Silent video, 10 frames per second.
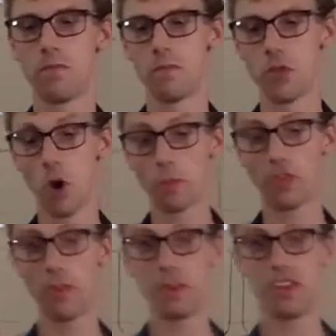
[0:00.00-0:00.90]

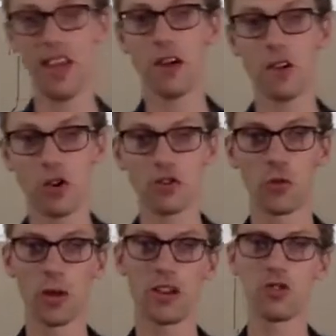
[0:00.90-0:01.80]
materials.
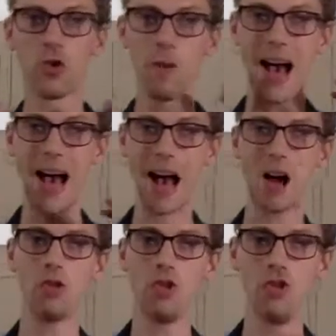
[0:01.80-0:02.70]
So we're going to talk about
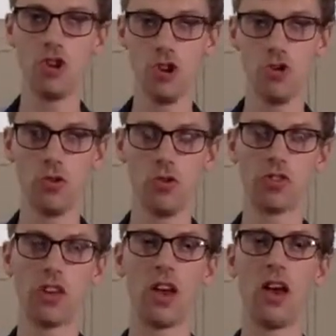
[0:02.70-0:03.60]
how you
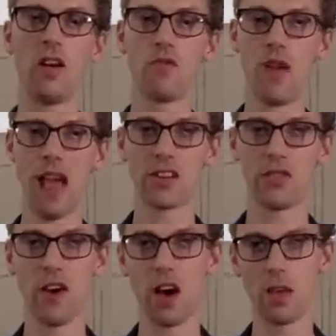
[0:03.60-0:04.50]
use flax
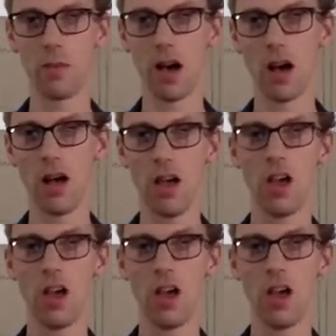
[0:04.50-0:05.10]
fibre